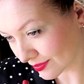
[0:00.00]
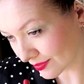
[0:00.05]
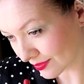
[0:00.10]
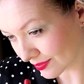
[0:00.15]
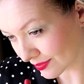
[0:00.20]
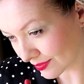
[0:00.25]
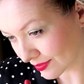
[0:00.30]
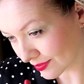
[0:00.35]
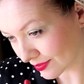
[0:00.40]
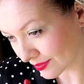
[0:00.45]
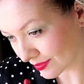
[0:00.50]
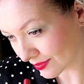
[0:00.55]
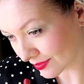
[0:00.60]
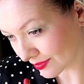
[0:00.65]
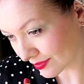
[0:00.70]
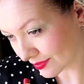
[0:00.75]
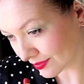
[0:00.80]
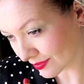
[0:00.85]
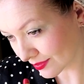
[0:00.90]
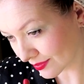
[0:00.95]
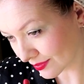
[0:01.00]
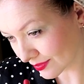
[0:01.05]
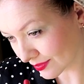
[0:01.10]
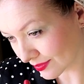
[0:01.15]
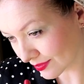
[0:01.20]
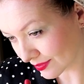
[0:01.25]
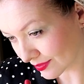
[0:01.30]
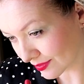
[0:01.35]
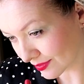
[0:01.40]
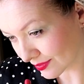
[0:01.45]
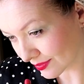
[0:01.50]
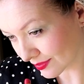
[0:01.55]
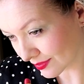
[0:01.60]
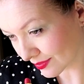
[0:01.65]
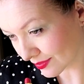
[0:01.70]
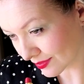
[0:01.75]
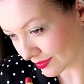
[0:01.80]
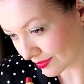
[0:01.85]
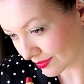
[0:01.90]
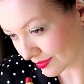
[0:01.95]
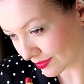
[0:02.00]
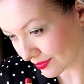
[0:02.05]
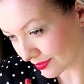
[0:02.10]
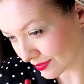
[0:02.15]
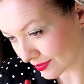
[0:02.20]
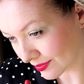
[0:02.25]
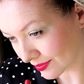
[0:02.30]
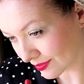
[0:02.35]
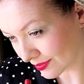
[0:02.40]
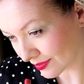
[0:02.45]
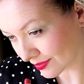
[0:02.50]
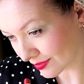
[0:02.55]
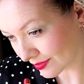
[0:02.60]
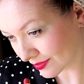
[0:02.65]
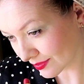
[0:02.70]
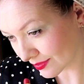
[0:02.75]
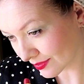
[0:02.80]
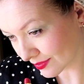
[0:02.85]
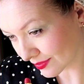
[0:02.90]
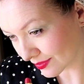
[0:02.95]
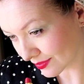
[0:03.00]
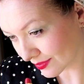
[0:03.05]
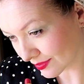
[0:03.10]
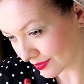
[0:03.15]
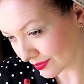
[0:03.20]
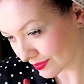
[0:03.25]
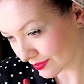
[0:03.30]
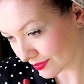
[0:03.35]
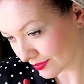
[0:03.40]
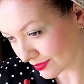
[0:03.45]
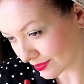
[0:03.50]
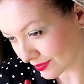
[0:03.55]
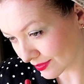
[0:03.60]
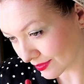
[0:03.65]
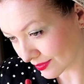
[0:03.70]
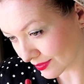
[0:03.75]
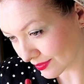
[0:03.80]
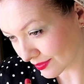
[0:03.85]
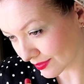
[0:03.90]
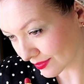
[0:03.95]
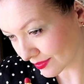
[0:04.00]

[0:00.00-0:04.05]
[no speech]